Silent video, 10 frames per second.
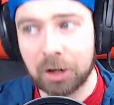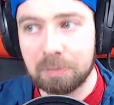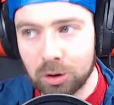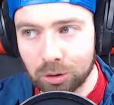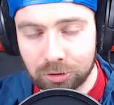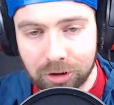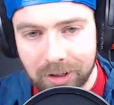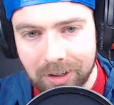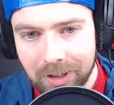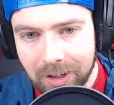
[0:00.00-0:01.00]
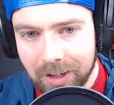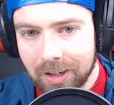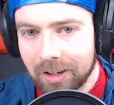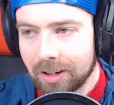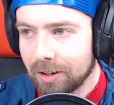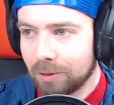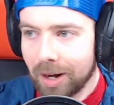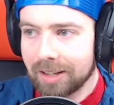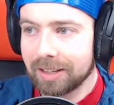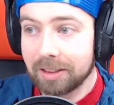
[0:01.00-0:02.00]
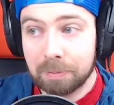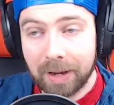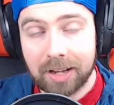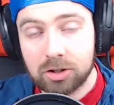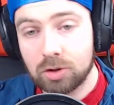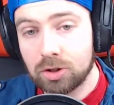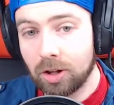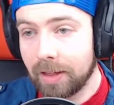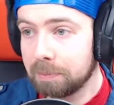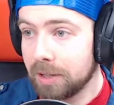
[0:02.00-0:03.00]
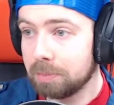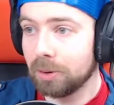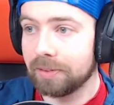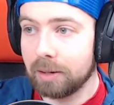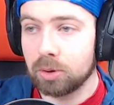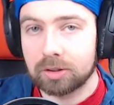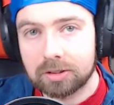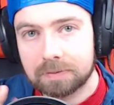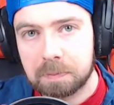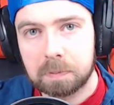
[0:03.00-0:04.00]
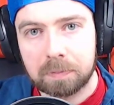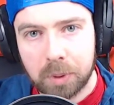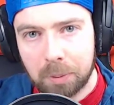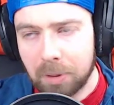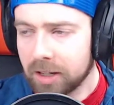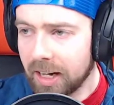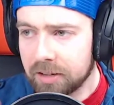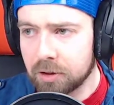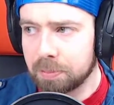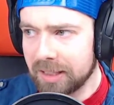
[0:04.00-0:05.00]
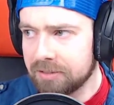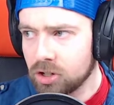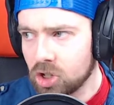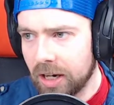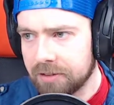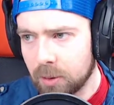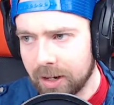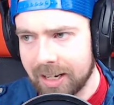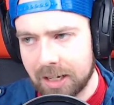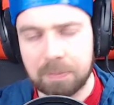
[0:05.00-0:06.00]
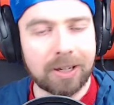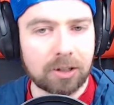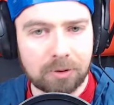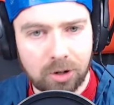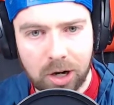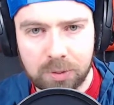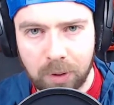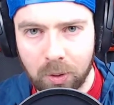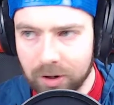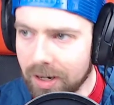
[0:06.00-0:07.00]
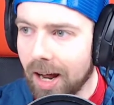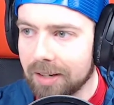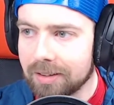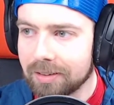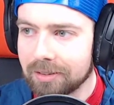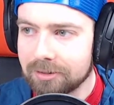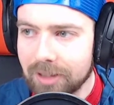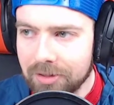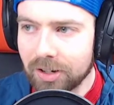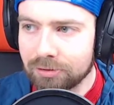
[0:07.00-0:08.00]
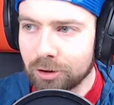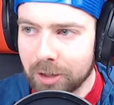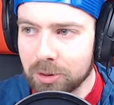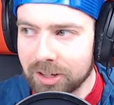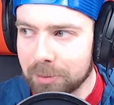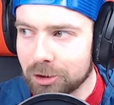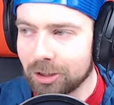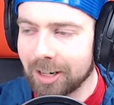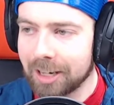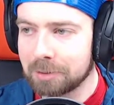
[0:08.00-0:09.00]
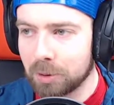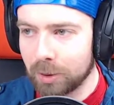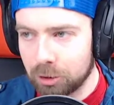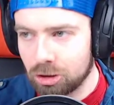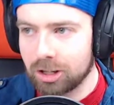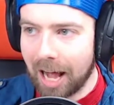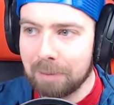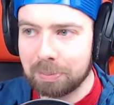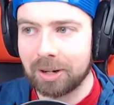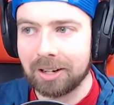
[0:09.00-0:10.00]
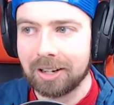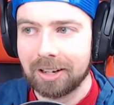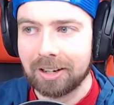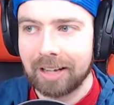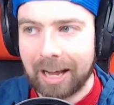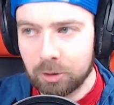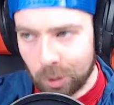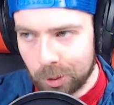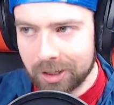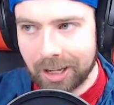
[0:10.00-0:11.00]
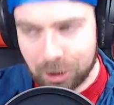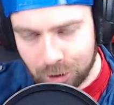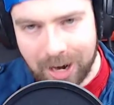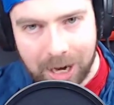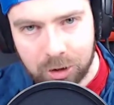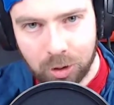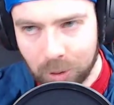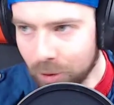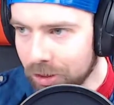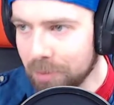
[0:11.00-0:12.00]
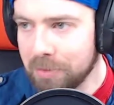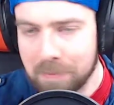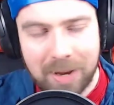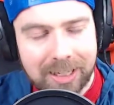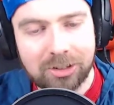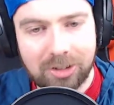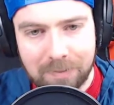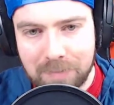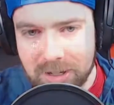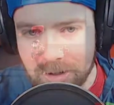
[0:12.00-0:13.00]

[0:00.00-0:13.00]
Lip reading: move. While in the past, you've seen that people, they were kind of oblivious to if they were gonna hit by a crossbow or not. And therefore he was able to connect. But when you stop and ruin like your natural rhythm, the medic is gonna miss